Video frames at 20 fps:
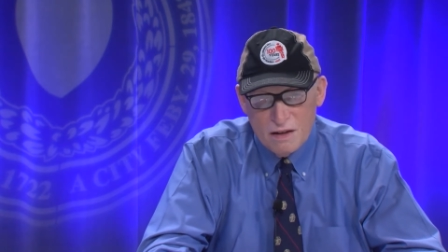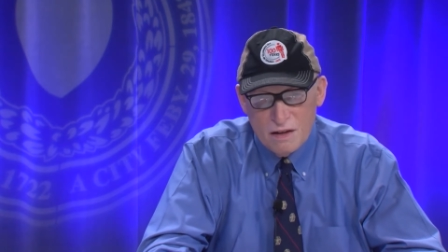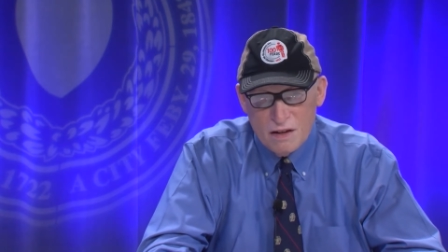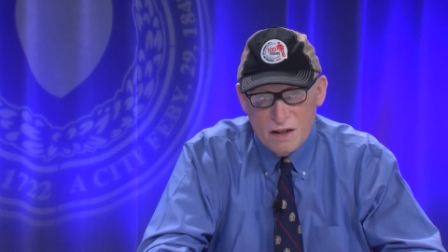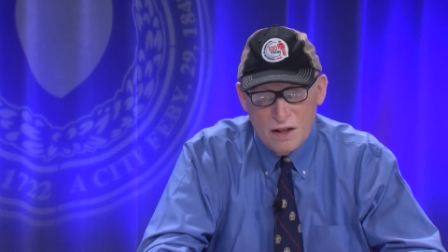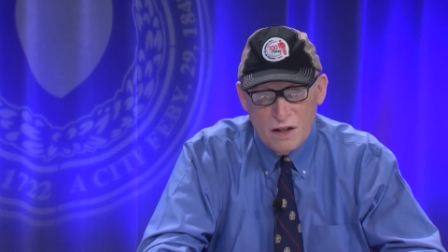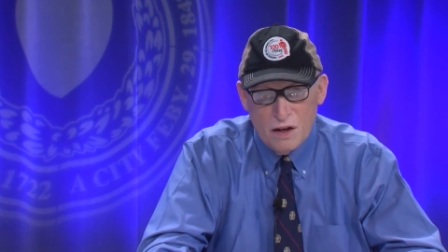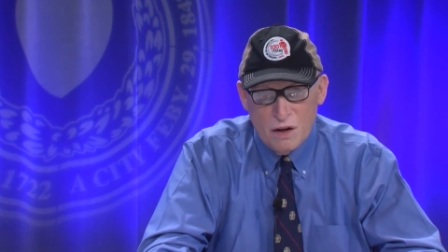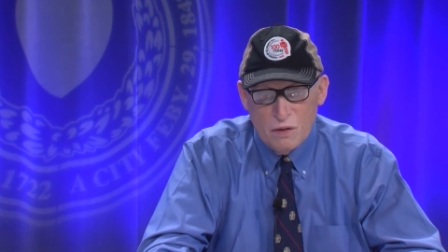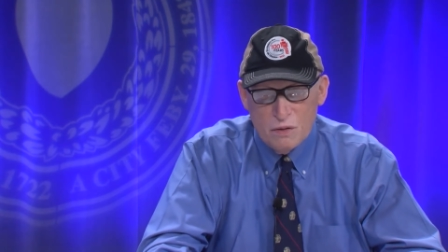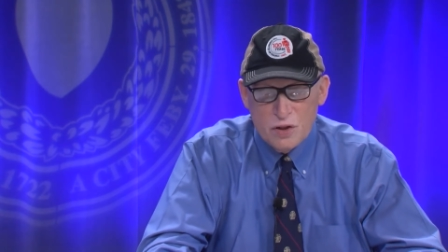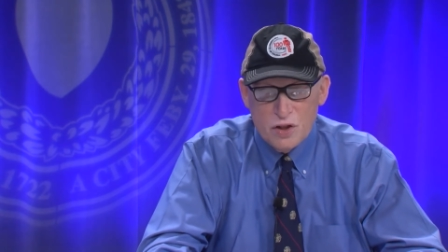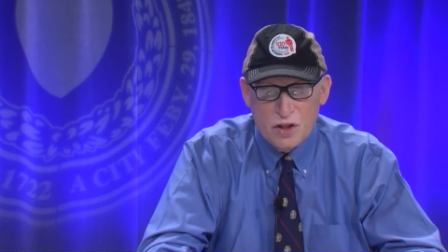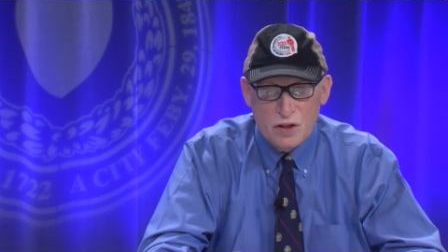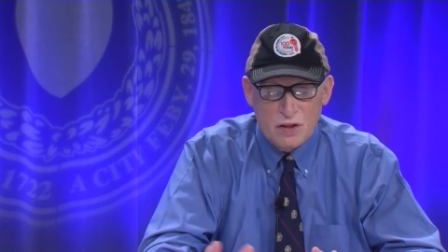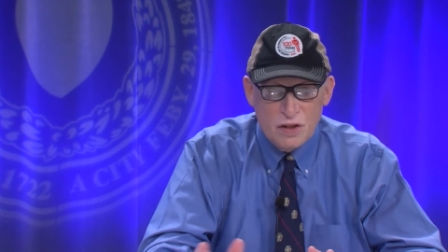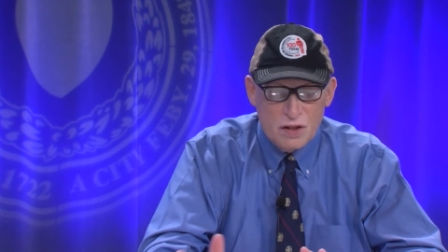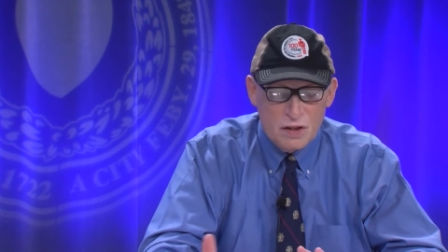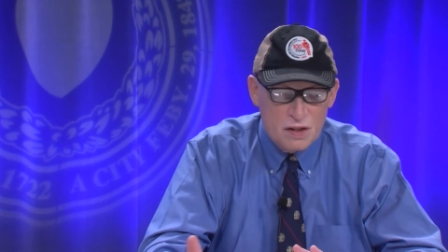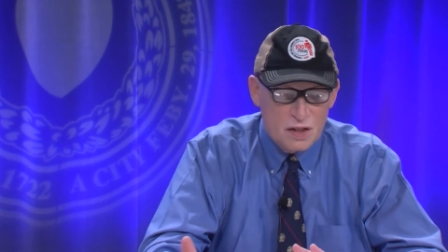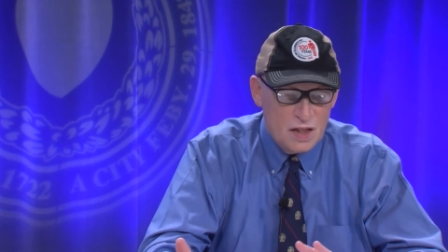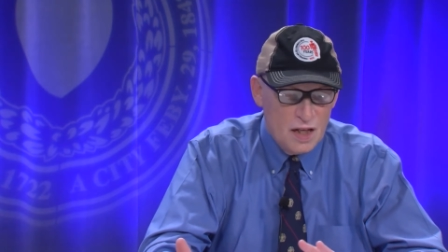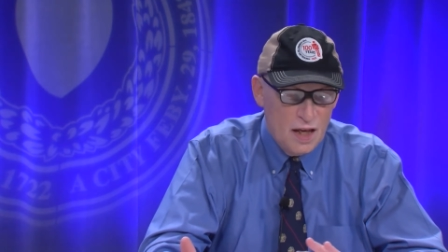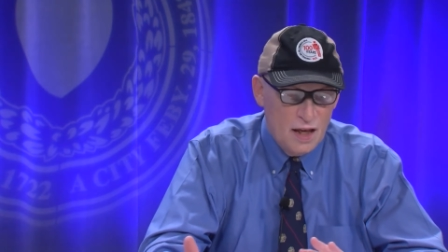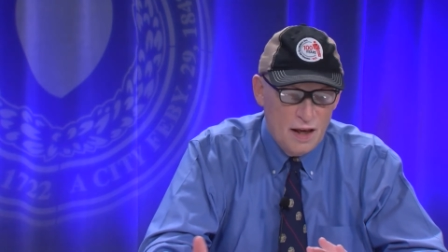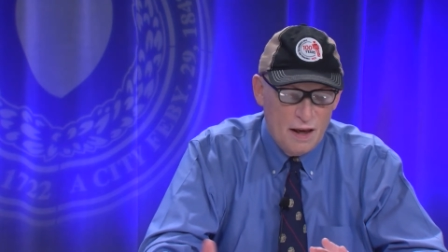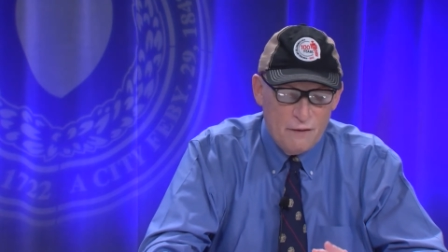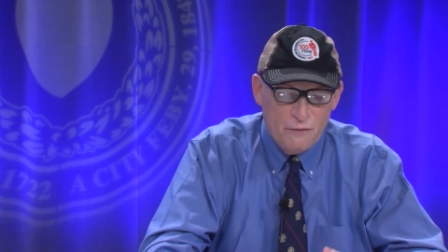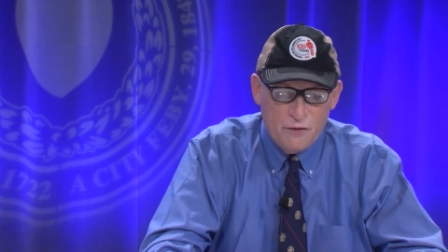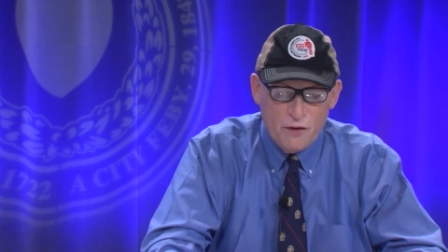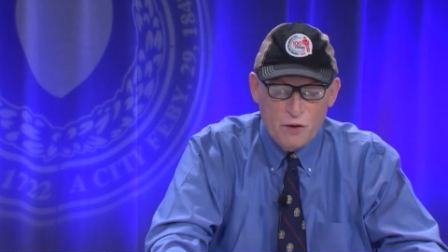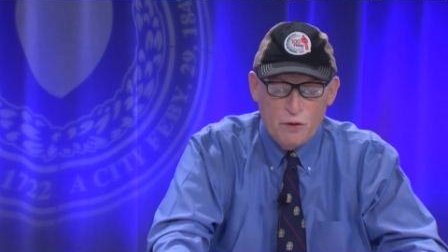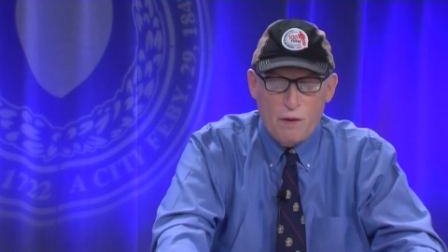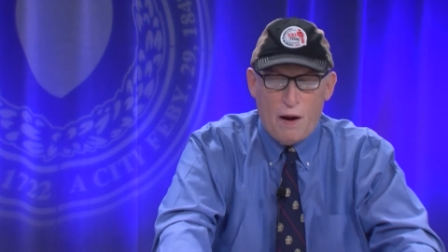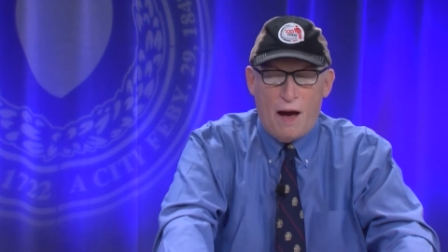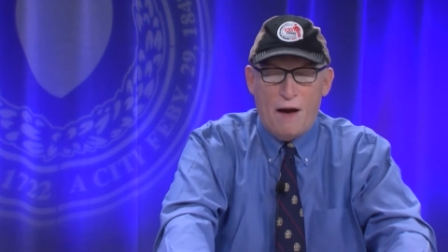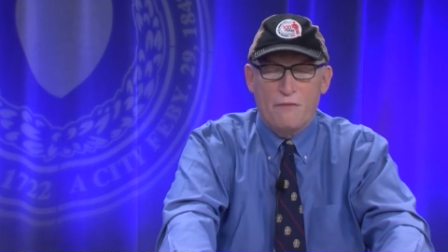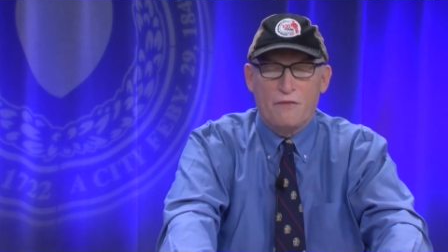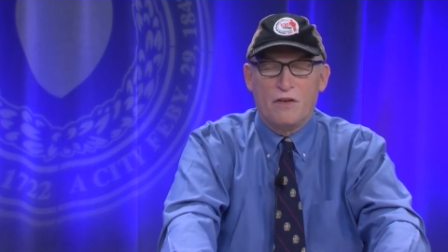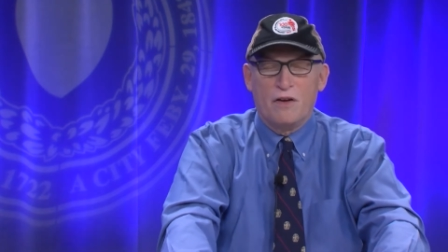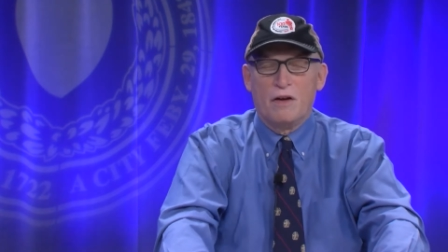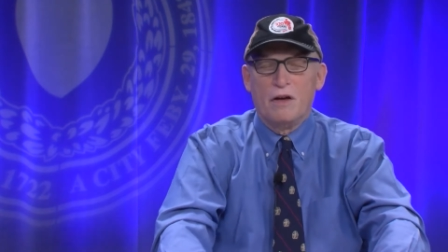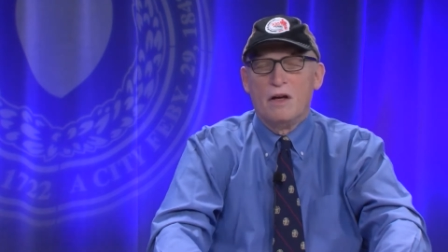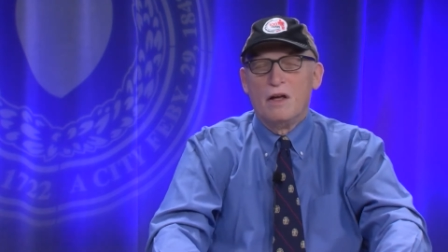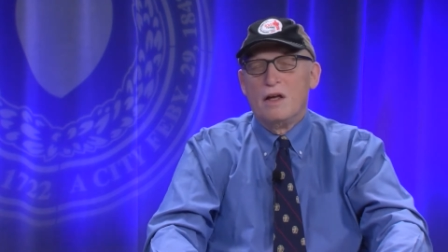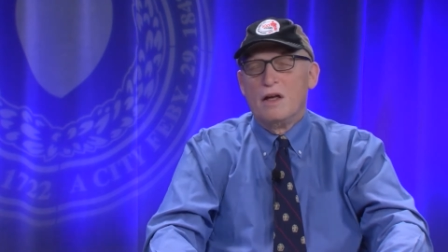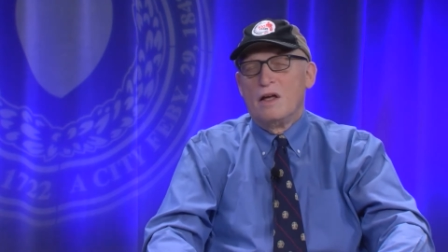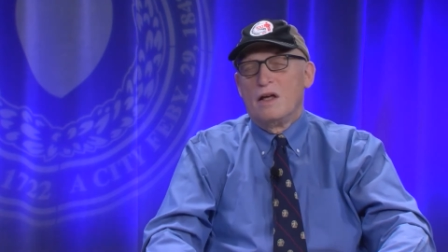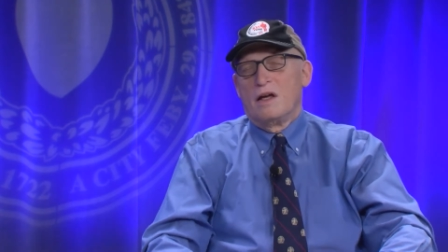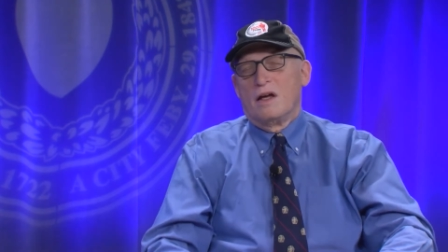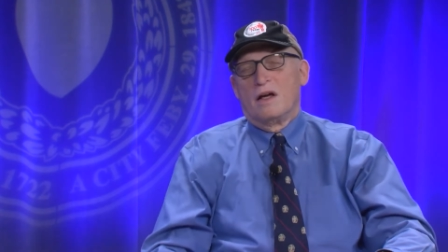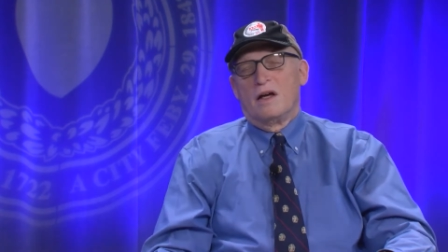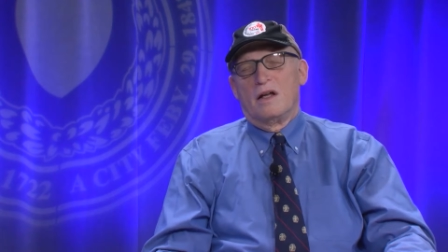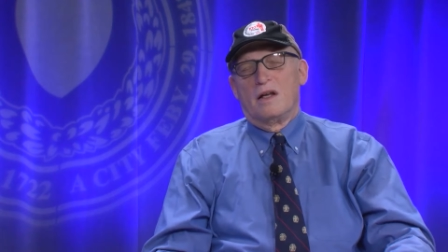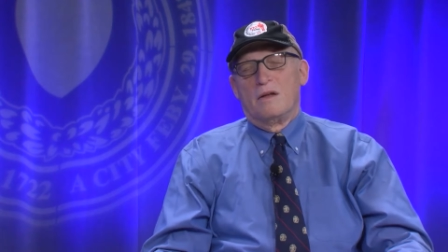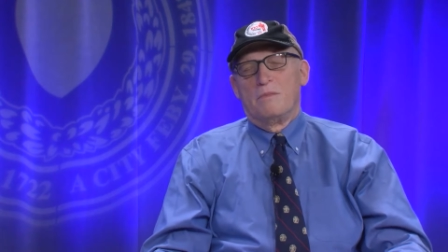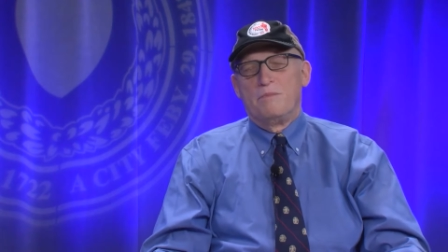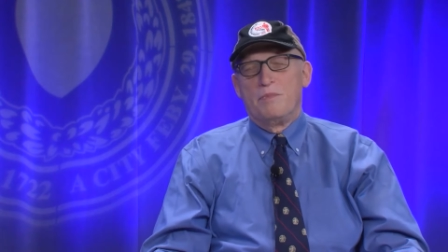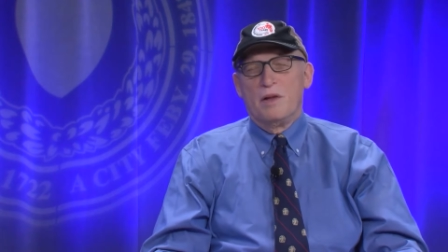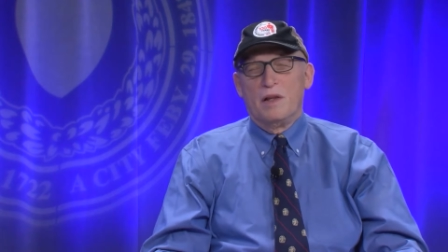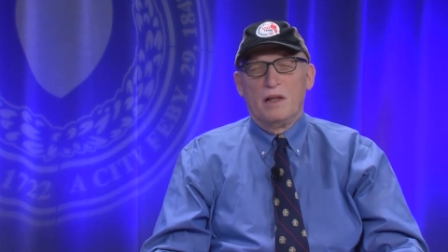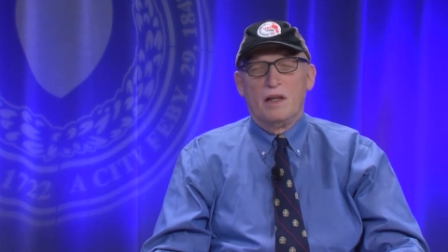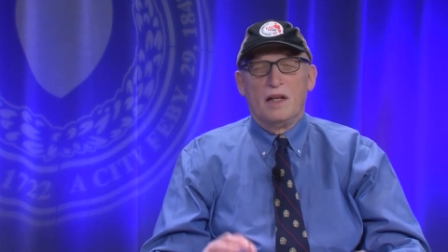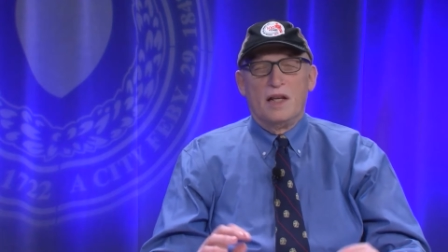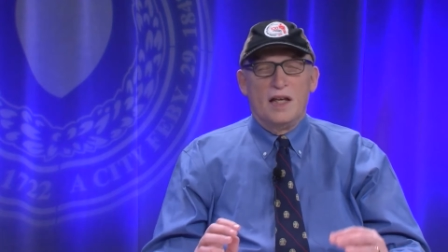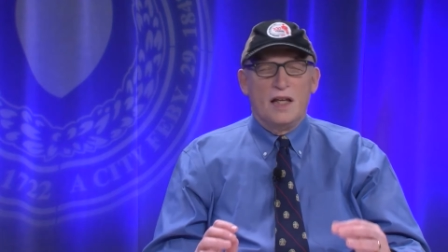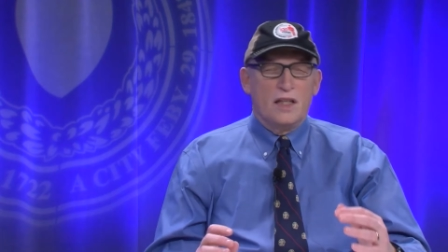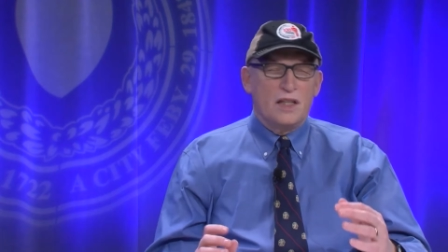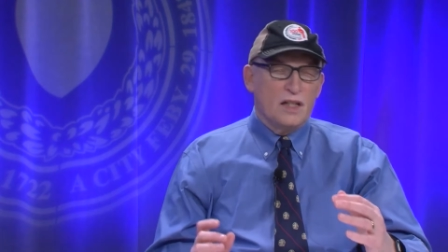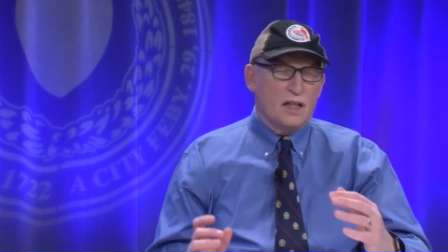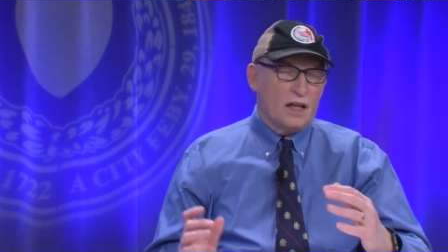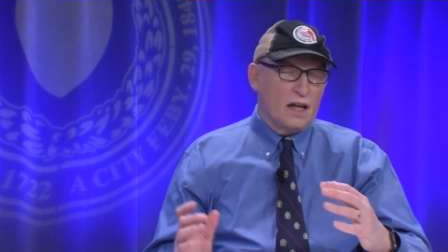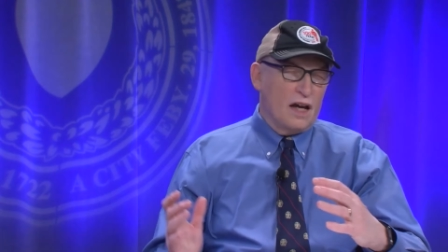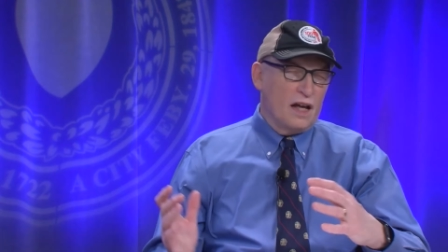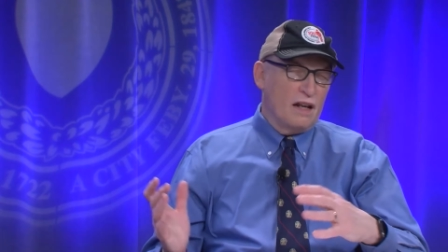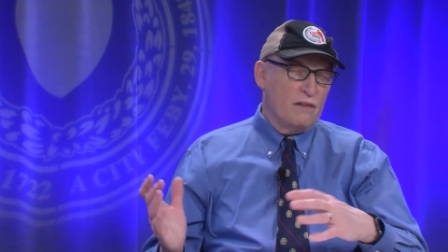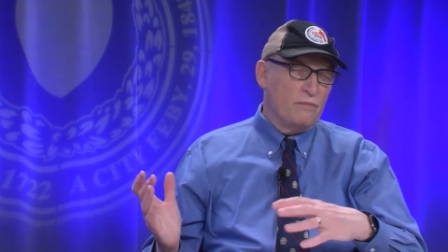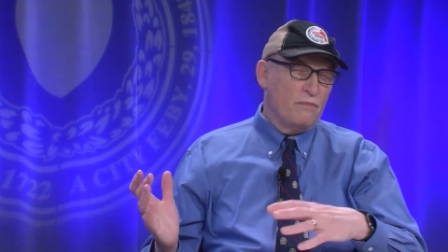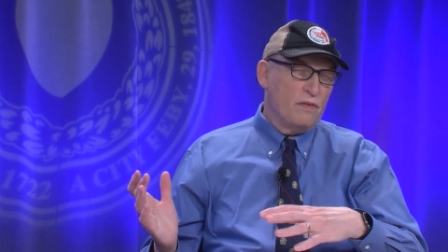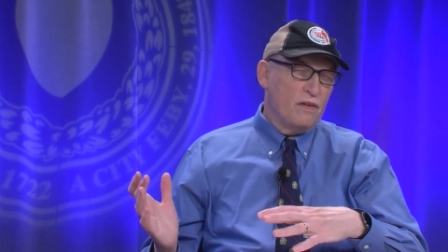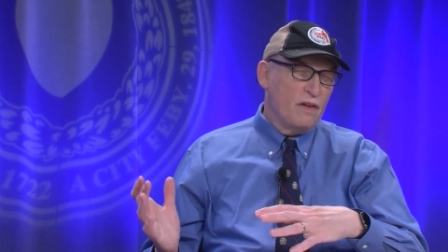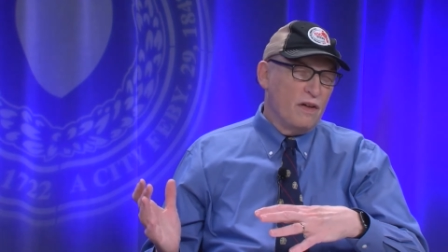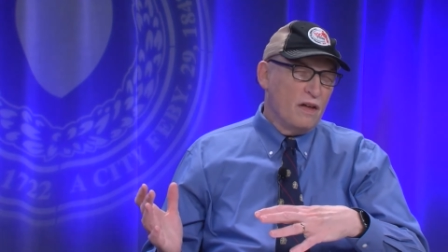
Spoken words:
You know, see if you have an ability to kind of